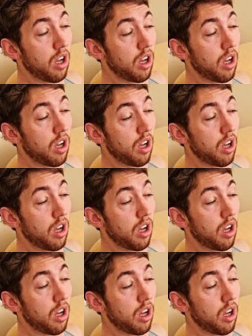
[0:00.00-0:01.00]

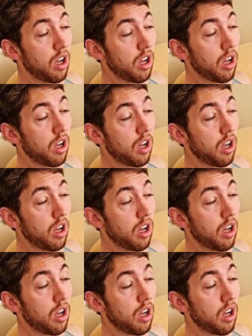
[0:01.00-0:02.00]

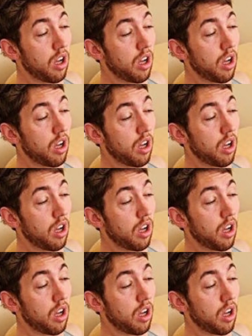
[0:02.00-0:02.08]
(silence)